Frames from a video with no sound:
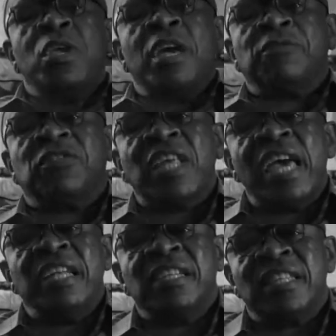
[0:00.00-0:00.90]
have
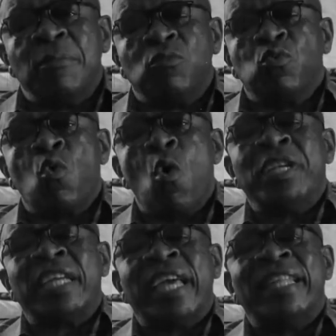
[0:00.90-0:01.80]
sent them to go
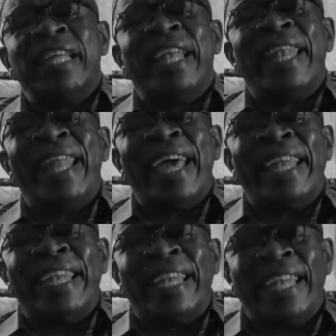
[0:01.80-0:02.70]
and get the
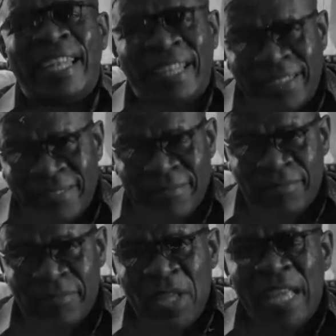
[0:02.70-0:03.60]
land
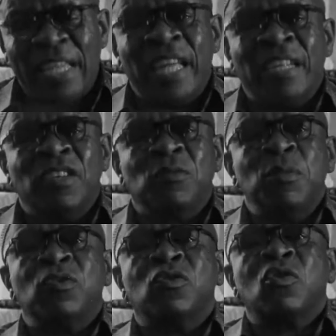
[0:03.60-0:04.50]
that has
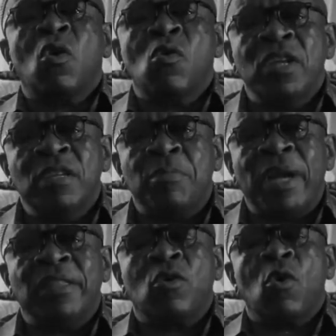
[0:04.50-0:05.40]
been stolen
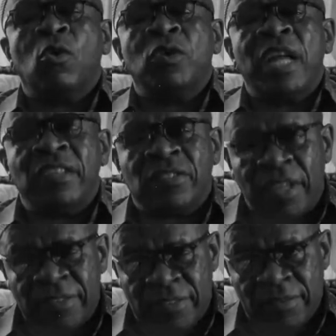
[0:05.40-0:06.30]
by the
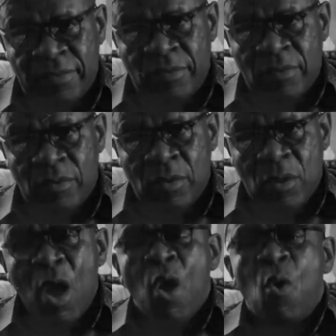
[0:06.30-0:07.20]
colonizers.
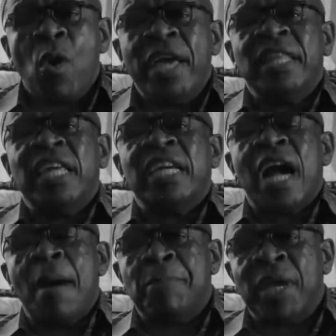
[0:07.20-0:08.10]
When they
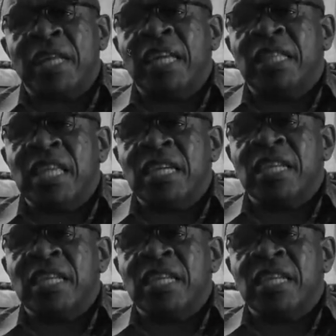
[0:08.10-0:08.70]
come back, they think